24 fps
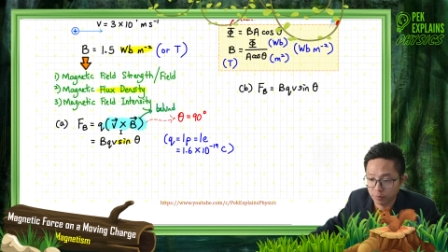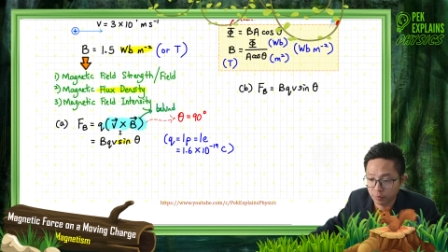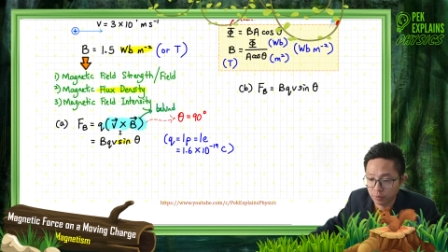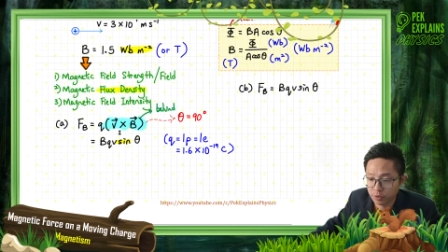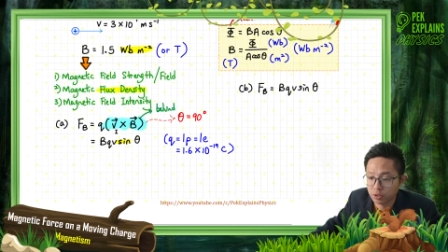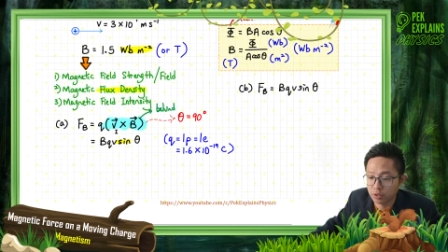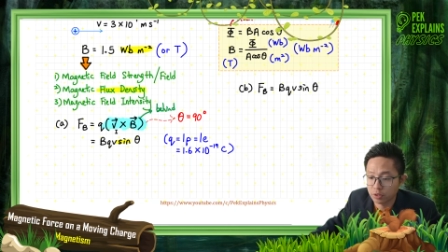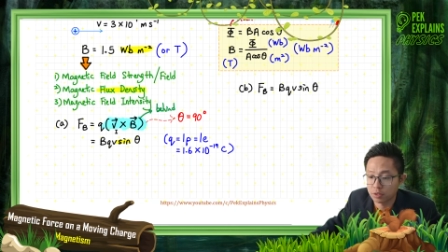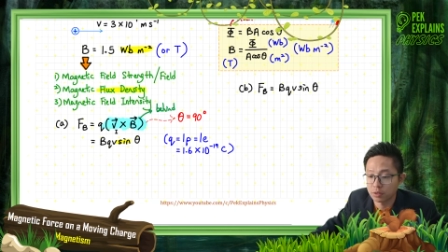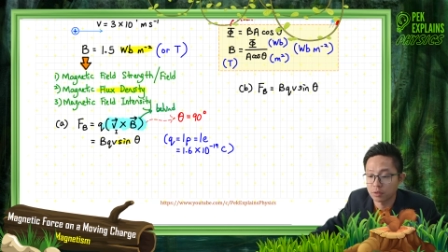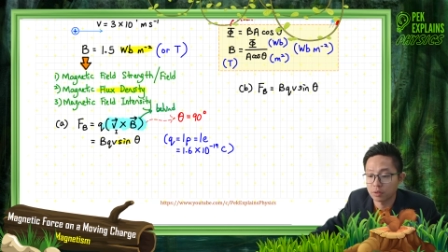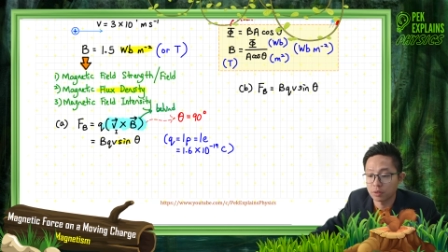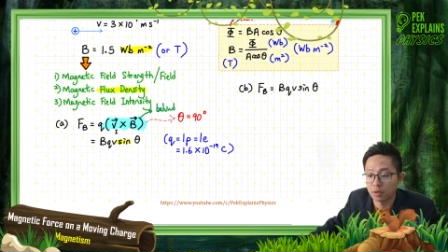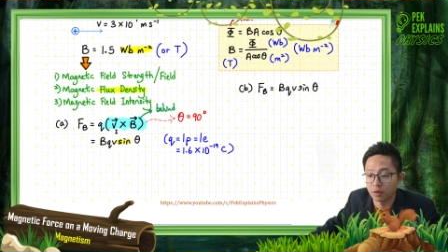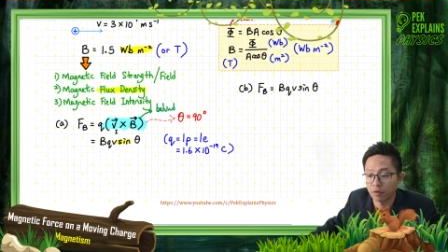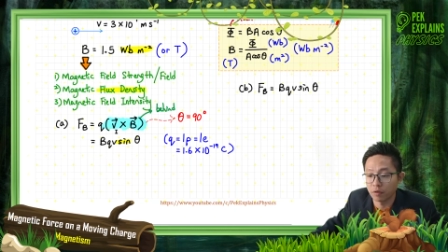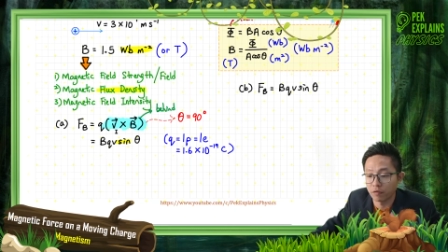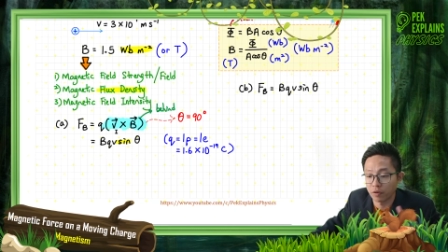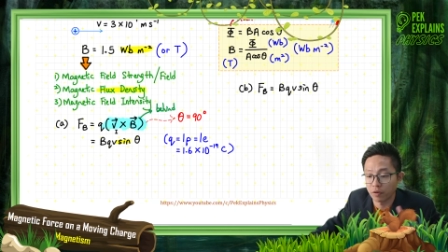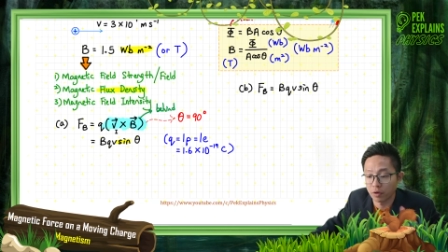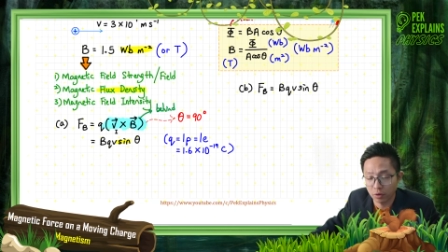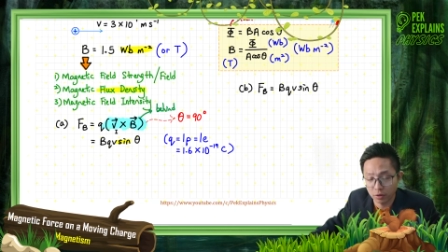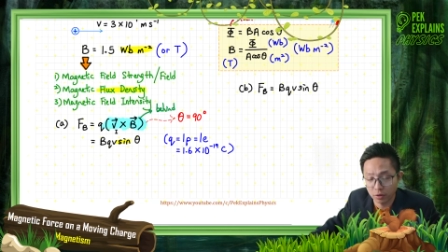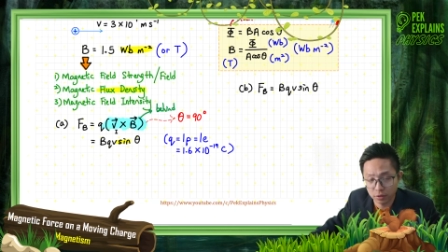which is the
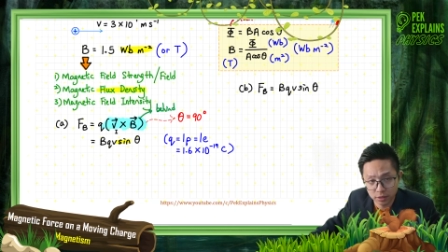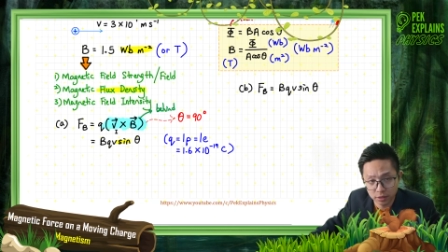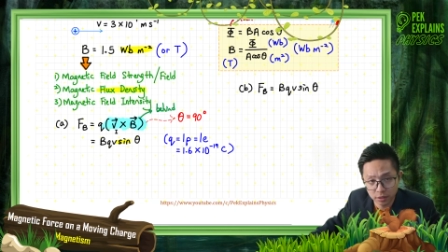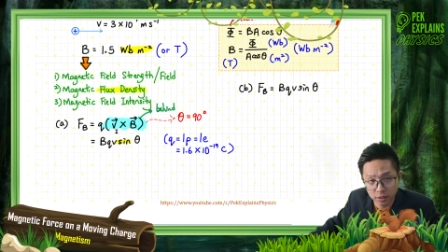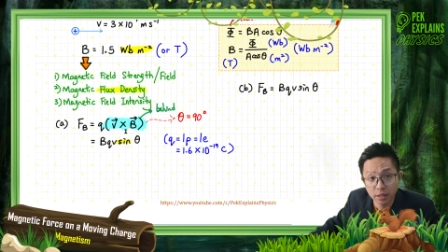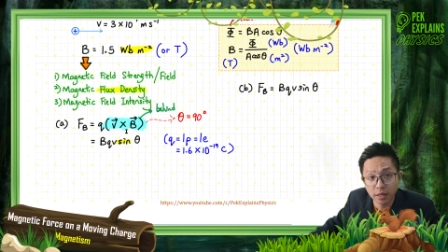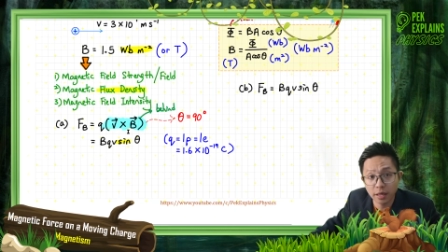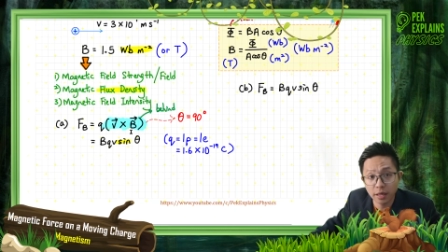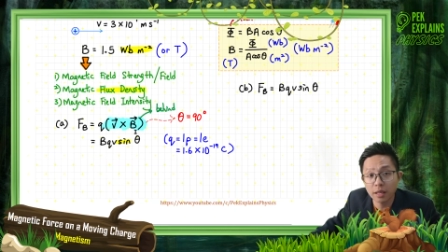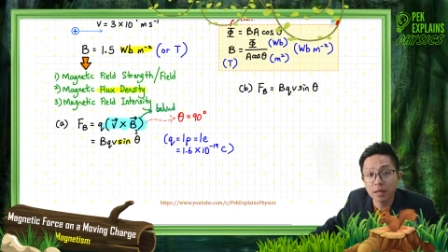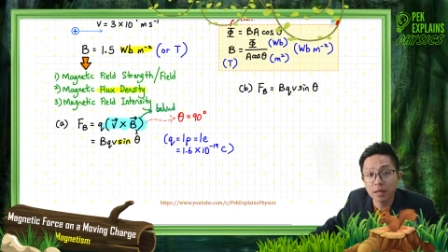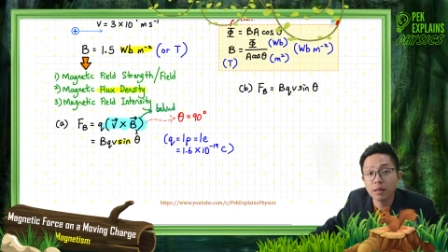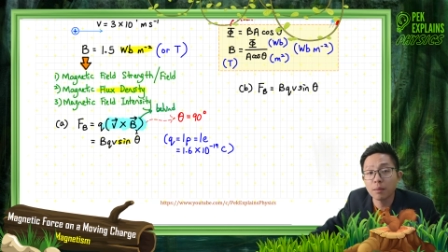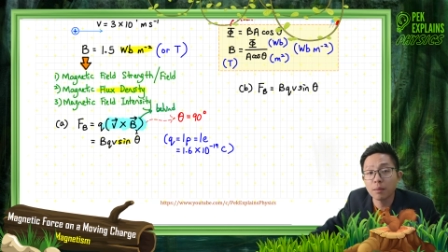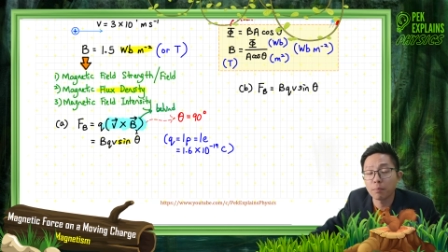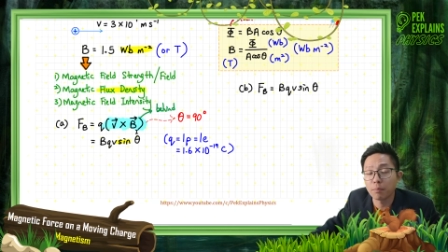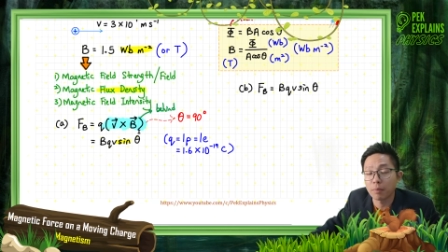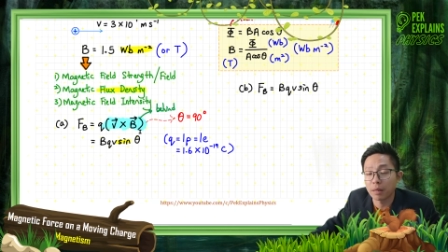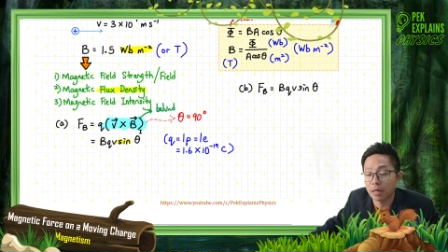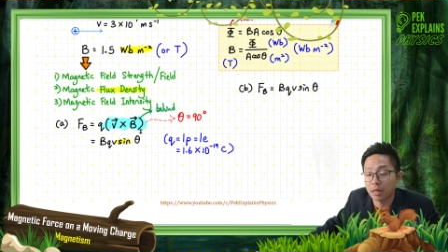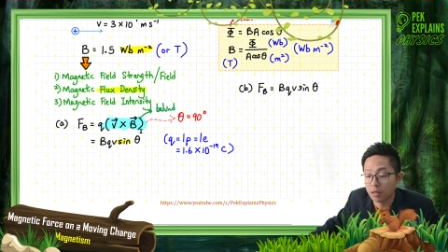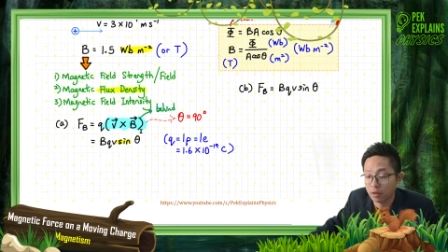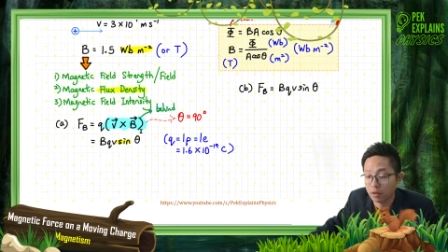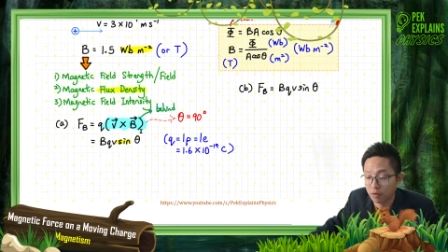velocity and
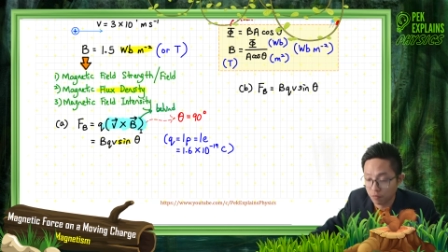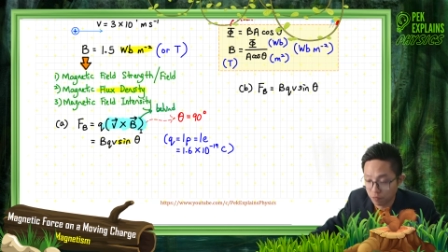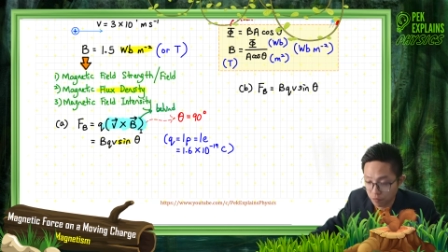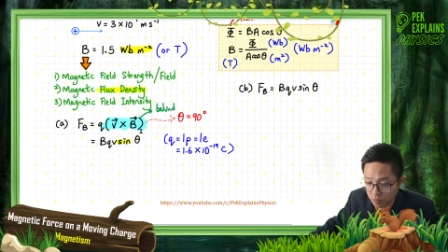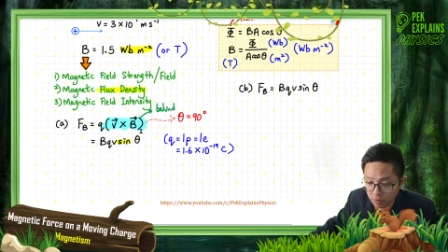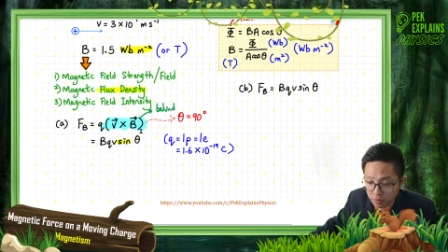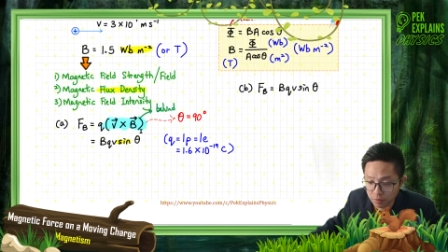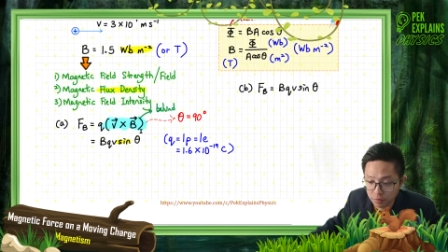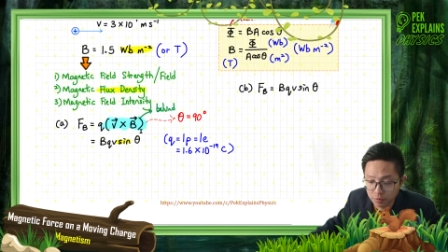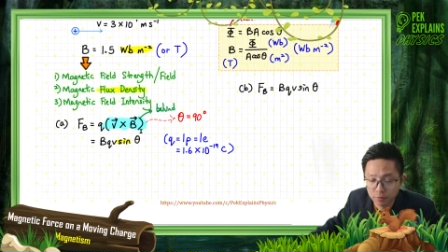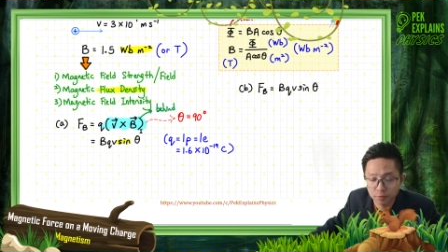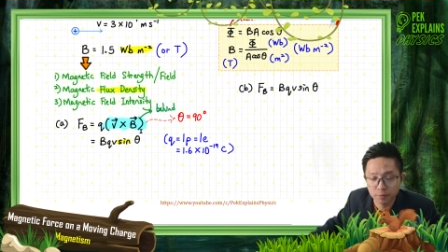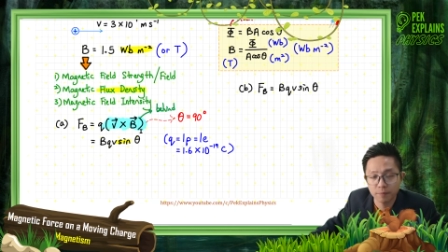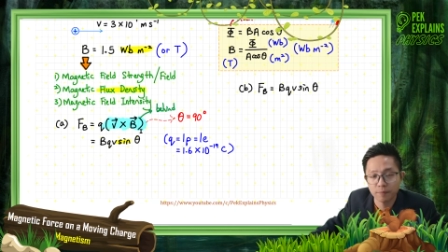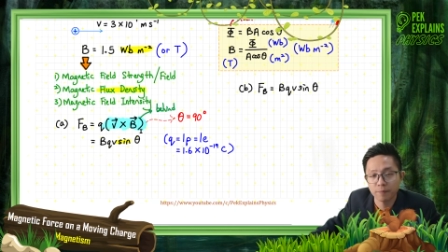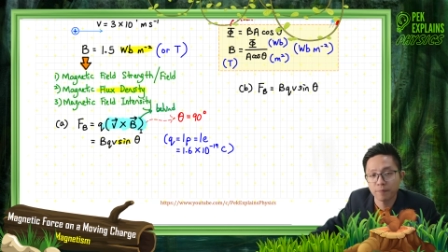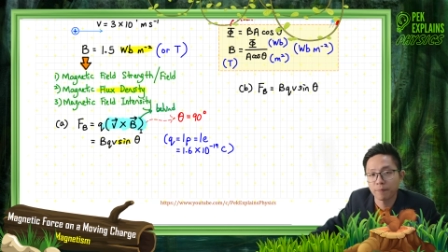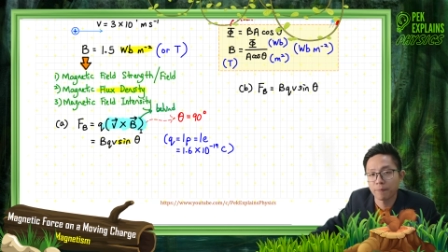magnetic field.